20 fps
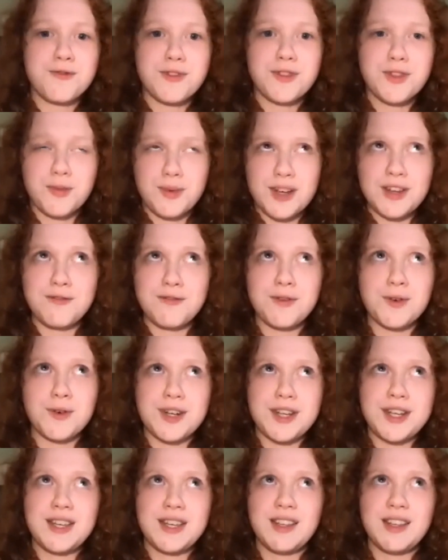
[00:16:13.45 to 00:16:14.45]

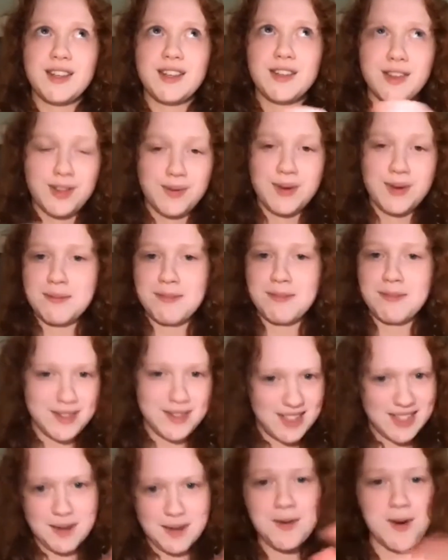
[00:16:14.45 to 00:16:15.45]
343, but
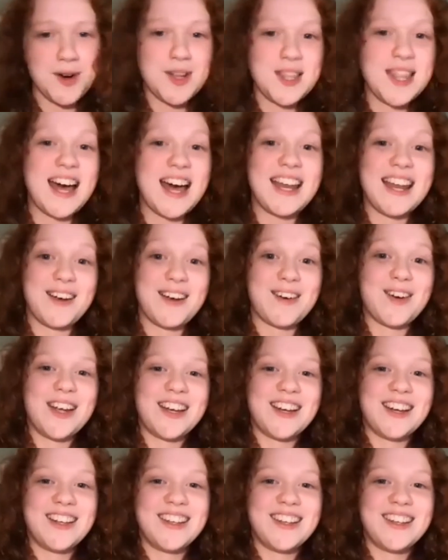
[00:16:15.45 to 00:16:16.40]
somewhere in that area.